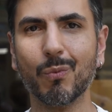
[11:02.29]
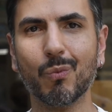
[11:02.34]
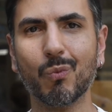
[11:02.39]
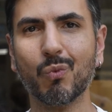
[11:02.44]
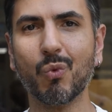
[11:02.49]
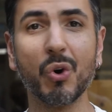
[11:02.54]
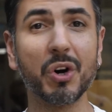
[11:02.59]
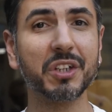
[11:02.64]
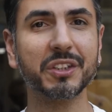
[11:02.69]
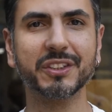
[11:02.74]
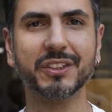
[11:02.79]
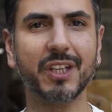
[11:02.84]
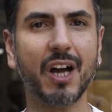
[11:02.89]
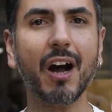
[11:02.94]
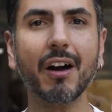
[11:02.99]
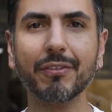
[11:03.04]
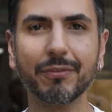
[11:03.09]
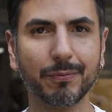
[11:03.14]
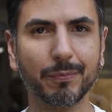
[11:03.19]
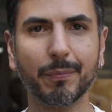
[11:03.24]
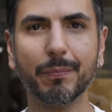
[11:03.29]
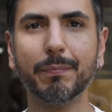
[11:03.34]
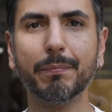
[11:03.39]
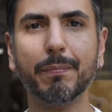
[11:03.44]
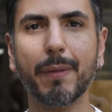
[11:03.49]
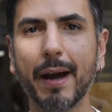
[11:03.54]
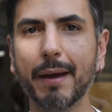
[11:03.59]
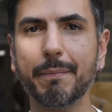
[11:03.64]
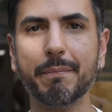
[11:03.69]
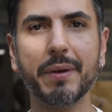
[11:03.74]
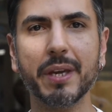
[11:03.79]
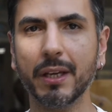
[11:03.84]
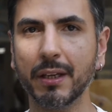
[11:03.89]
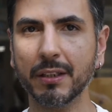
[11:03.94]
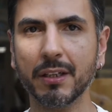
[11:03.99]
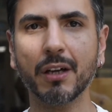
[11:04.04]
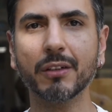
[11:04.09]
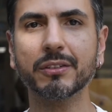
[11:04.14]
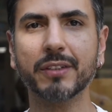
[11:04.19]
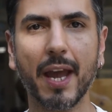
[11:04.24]
worse off by being
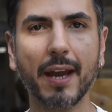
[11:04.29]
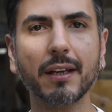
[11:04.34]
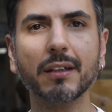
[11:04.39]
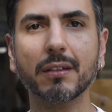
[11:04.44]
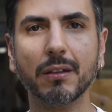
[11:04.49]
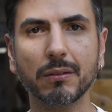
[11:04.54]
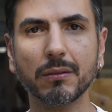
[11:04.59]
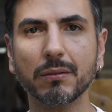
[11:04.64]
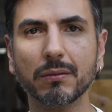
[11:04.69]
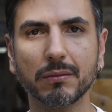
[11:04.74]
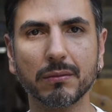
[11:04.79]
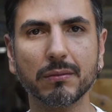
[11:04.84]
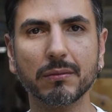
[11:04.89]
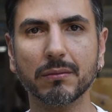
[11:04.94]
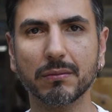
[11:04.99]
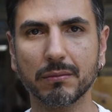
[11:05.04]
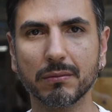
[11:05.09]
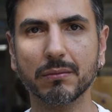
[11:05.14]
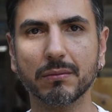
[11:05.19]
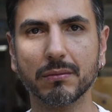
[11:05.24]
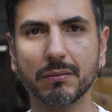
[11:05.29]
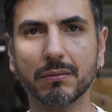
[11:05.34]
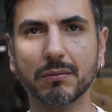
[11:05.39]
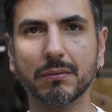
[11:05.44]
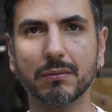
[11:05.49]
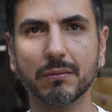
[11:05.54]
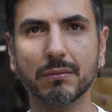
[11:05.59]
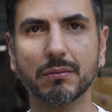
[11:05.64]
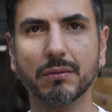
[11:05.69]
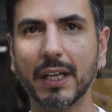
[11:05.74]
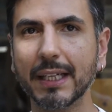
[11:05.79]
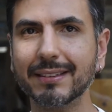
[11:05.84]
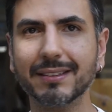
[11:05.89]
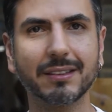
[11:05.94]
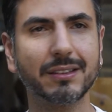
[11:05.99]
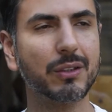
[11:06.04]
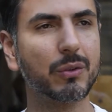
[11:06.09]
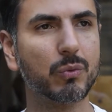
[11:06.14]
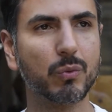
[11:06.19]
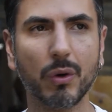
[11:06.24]
non-technical. That's
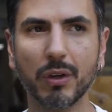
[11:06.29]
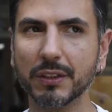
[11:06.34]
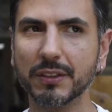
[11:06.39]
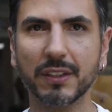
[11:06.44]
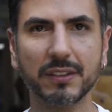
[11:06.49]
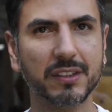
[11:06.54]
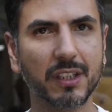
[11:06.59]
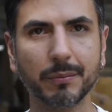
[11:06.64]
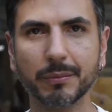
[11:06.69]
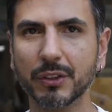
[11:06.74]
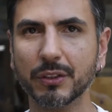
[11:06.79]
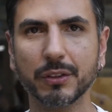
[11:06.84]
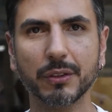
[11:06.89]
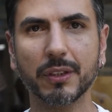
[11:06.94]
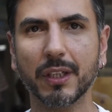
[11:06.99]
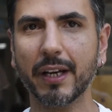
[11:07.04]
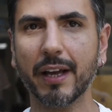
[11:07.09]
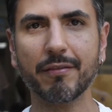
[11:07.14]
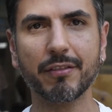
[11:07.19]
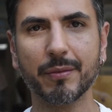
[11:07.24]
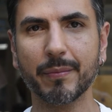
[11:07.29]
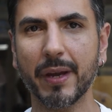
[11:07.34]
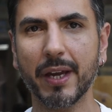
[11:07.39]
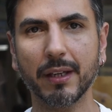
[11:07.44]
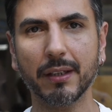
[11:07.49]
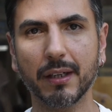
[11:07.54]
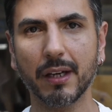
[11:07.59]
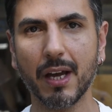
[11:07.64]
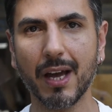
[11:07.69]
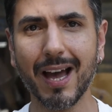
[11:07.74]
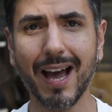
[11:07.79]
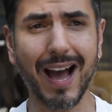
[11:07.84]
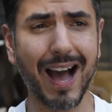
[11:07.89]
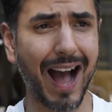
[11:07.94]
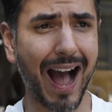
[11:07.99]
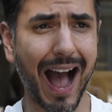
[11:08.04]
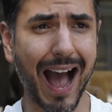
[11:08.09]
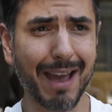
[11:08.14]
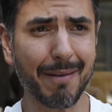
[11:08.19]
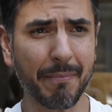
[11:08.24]
the worst assumption you can ever make.
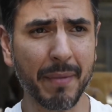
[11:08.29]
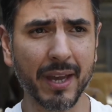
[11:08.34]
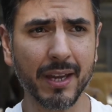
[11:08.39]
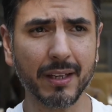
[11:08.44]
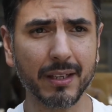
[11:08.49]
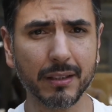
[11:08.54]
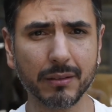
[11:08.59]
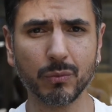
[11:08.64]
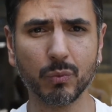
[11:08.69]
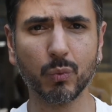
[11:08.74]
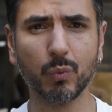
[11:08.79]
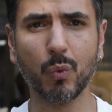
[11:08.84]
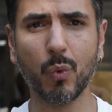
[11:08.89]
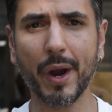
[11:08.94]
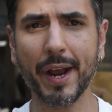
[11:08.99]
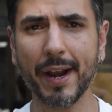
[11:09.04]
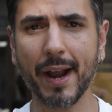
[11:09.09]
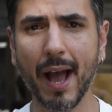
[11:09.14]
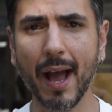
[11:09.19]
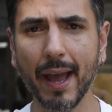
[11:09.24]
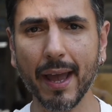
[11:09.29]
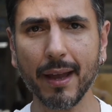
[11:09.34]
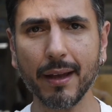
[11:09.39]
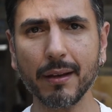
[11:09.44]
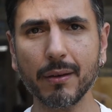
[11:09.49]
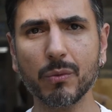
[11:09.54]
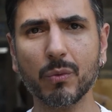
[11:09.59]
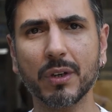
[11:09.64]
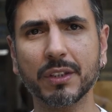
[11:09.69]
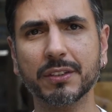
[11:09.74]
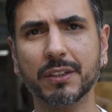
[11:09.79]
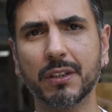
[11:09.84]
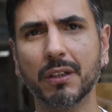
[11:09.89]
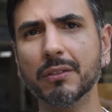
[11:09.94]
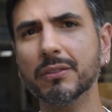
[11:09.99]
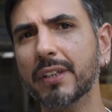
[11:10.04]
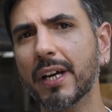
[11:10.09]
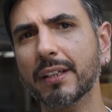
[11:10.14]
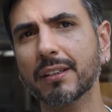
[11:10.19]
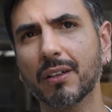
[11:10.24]
I made it when I was a
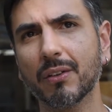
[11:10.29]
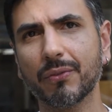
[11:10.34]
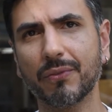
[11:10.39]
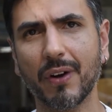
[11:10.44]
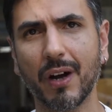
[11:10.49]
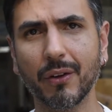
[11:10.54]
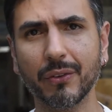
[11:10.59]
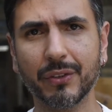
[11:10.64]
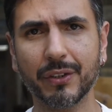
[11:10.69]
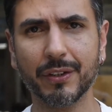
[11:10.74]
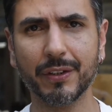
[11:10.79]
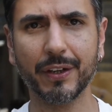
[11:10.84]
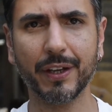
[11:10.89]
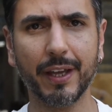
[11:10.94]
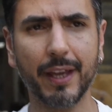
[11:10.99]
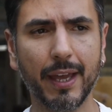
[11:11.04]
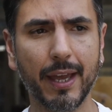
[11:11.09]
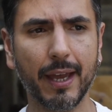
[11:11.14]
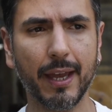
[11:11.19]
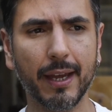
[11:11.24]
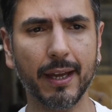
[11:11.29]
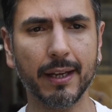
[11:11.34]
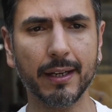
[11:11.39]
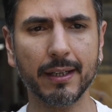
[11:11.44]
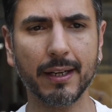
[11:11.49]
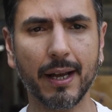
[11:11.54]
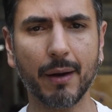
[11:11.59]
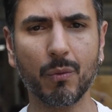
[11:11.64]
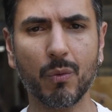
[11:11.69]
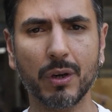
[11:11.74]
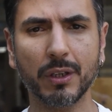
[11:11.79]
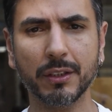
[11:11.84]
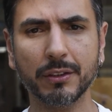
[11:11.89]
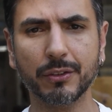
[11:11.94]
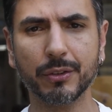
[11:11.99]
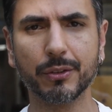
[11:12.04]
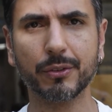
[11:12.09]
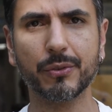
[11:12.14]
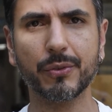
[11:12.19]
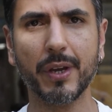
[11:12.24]
non-technical founder and I wanted
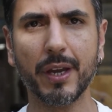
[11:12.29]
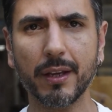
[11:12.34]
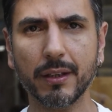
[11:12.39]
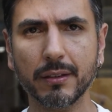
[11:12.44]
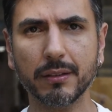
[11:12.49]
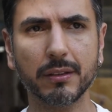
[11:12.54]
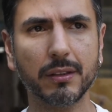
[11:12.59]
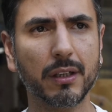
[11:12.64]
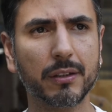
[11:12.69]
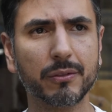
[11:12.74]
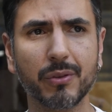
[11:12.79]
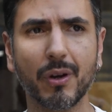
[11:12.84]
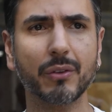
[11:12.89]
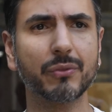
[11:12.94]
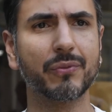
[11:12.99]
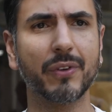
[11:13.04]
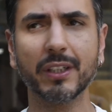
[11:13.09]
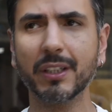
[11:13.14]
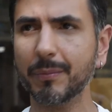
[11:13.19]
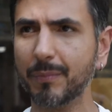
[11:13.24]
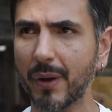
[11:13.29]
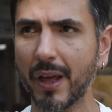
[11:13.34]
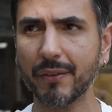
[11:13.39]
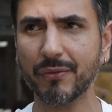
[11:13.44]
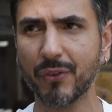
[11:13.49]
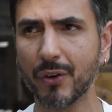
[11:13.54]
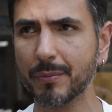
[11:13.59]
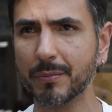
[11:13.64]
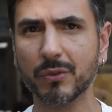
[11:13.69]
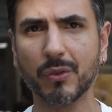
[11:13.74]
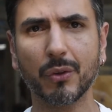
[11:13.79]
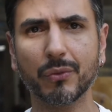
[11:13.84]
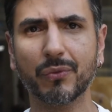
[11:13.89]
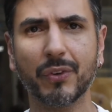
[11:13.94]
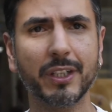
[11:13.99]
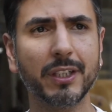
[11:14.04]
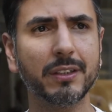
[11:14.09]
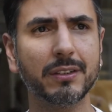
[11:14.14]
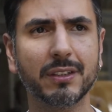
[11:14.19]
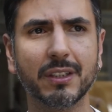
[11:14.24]
to create a crowdfunding platform.
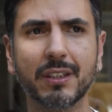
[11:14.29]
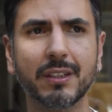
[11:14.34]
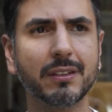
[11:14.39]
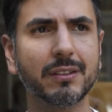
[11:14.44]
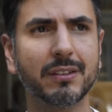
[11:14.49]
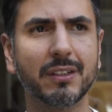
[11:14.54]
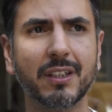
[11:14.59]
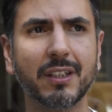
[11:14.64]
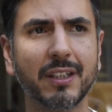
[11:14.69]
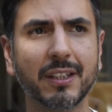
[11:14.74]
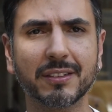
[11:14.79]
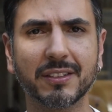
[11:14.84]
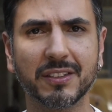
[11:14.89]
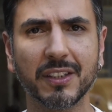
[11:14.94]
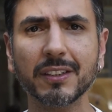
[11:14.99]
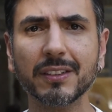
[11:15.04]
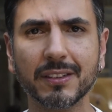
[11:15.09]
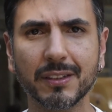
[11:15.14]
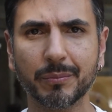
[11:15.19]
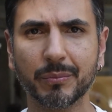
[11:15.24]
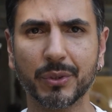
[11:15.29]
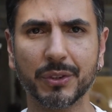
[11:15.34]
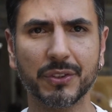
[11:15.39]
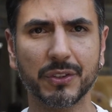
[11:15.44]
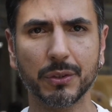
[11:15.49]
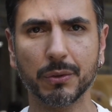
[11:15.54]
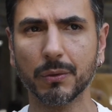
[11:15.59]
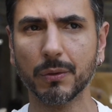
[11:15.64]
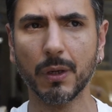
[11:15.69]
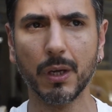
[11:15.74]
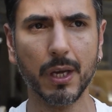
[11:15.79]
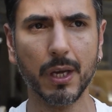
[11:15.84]
Crowdfunding didn't exist in Brazil,